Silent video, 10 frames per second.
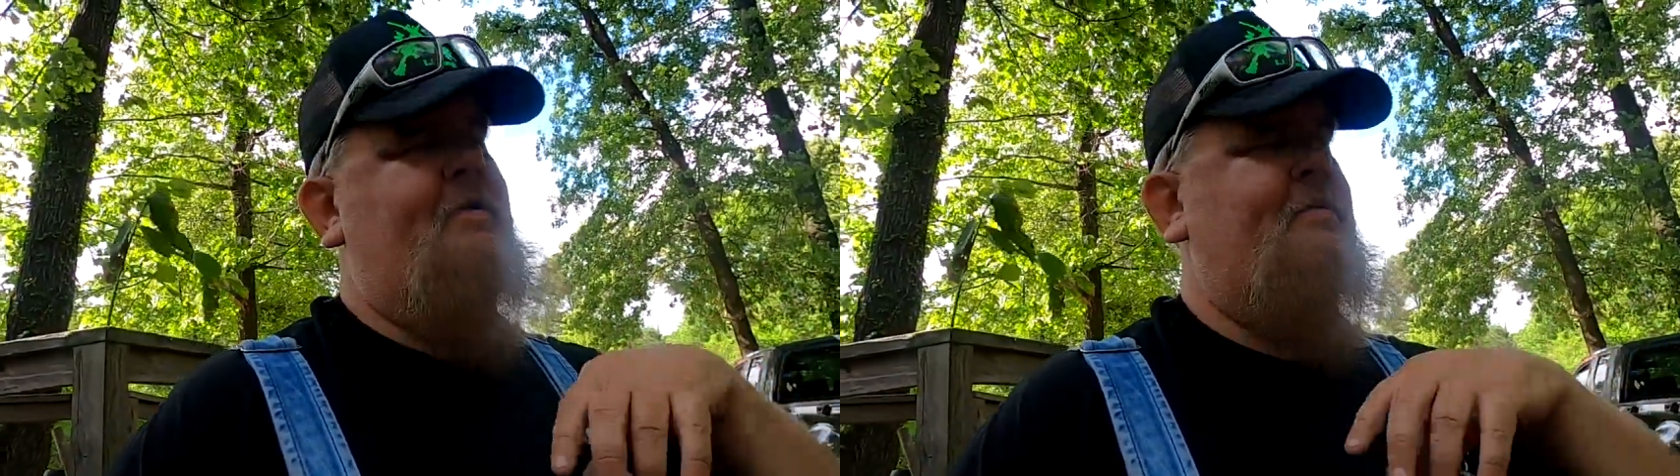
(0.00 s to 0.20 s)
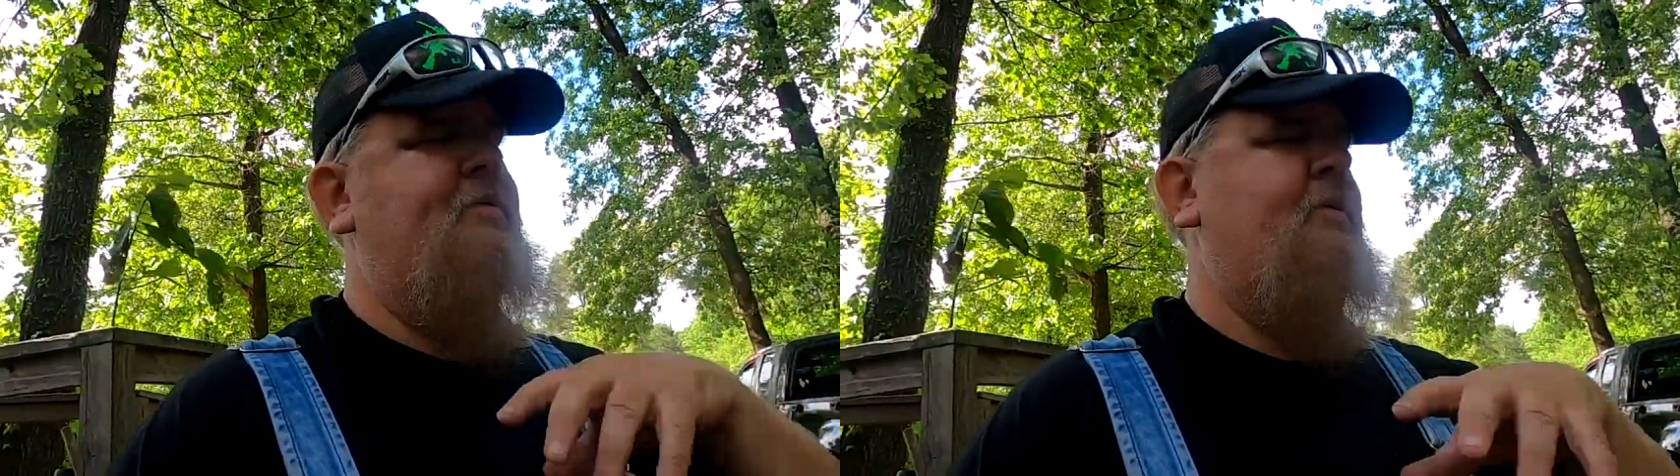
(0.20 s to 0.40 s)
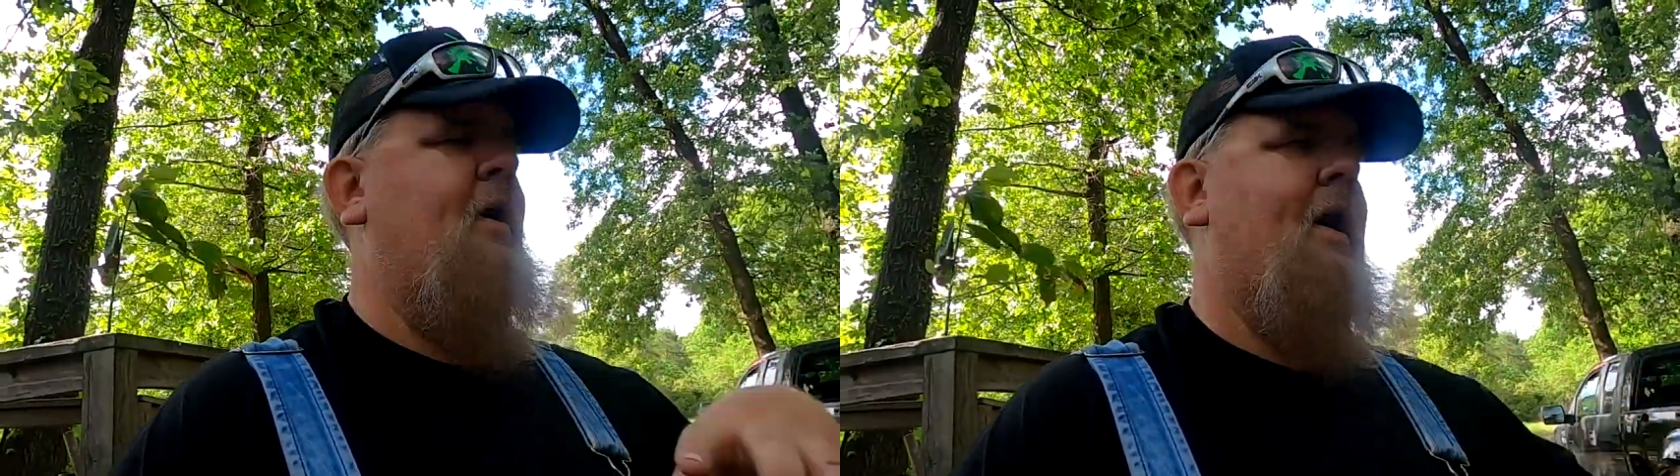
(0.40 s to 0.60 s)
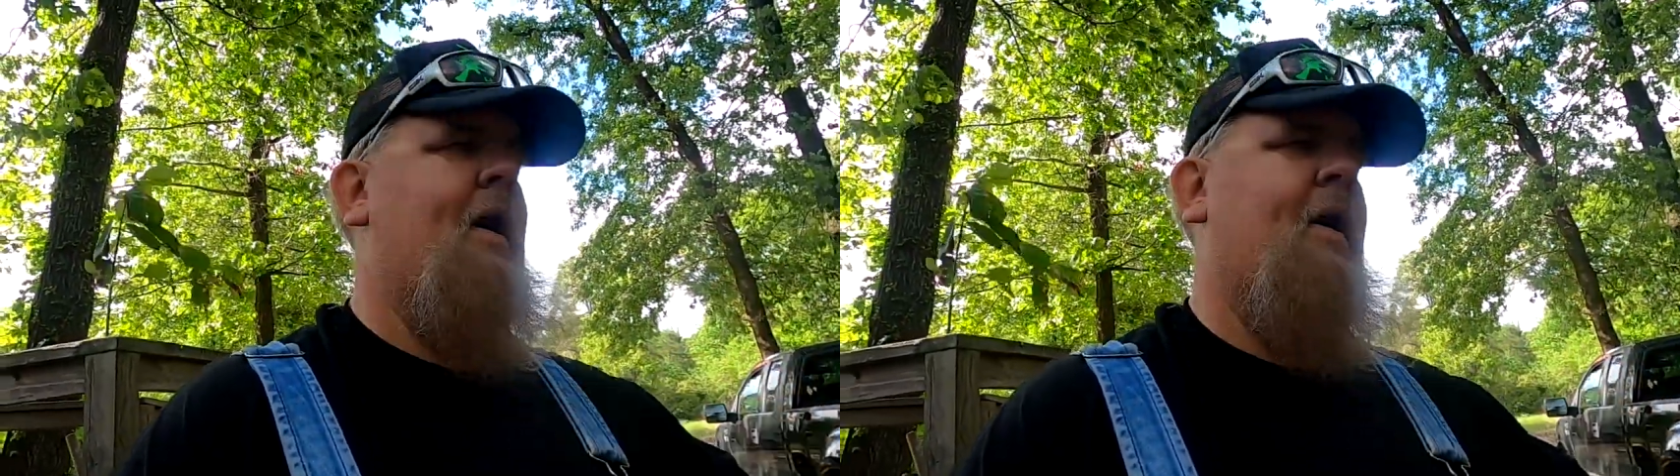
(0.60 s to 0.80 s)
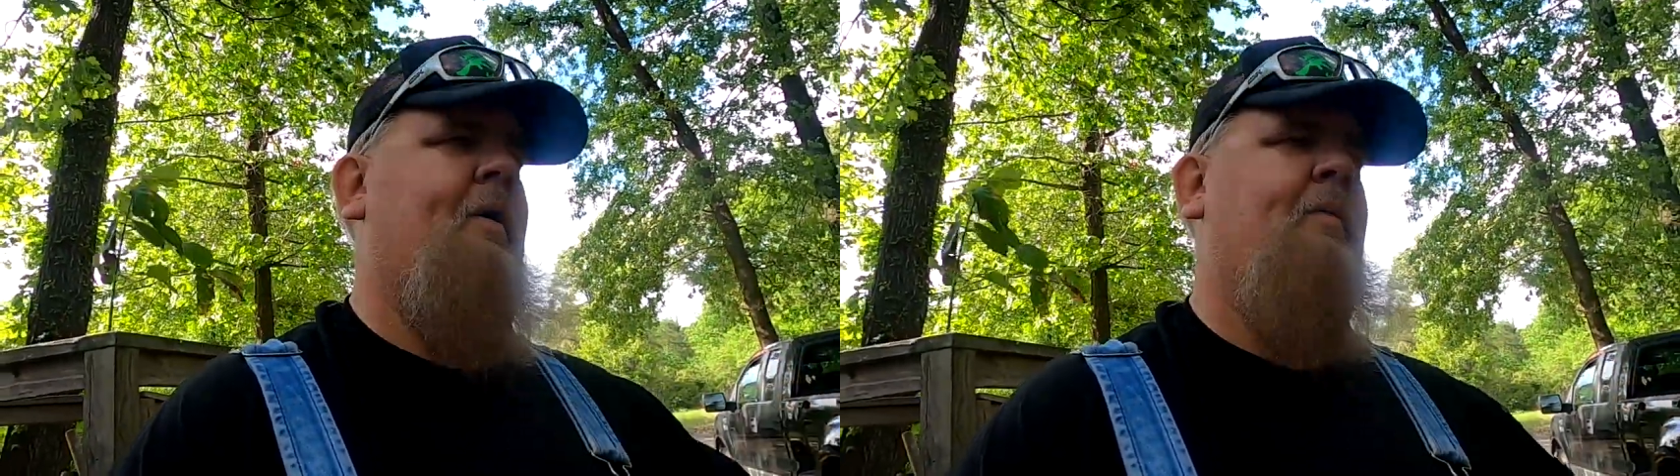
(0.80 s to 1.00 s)

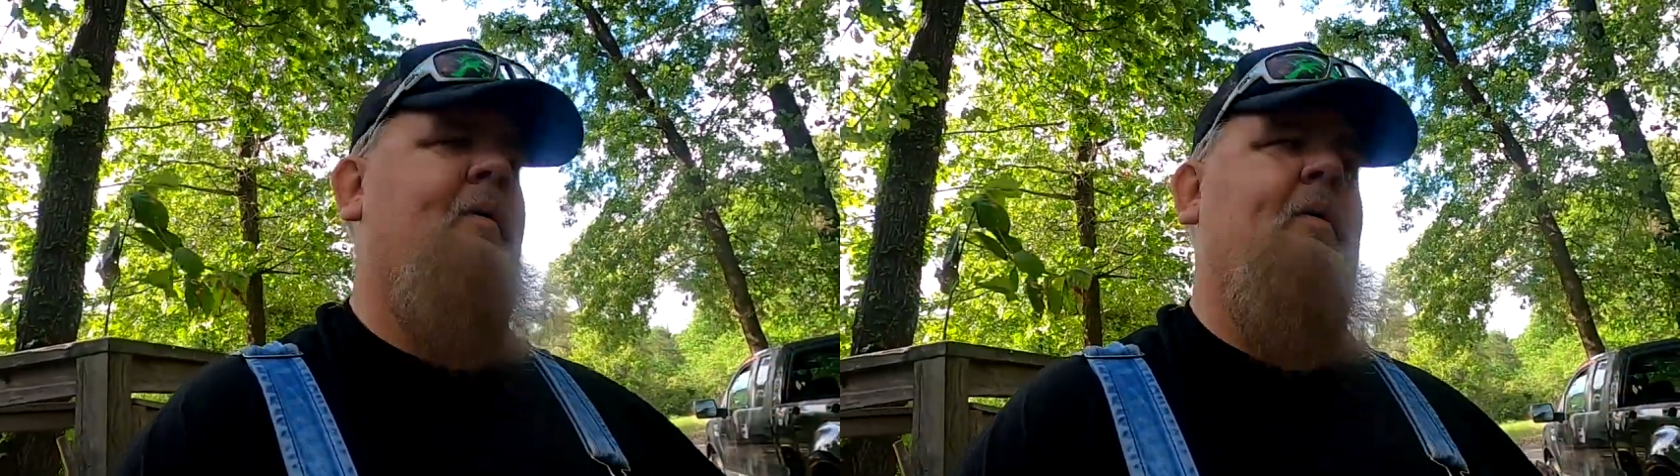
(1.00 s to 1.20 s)
subscribe.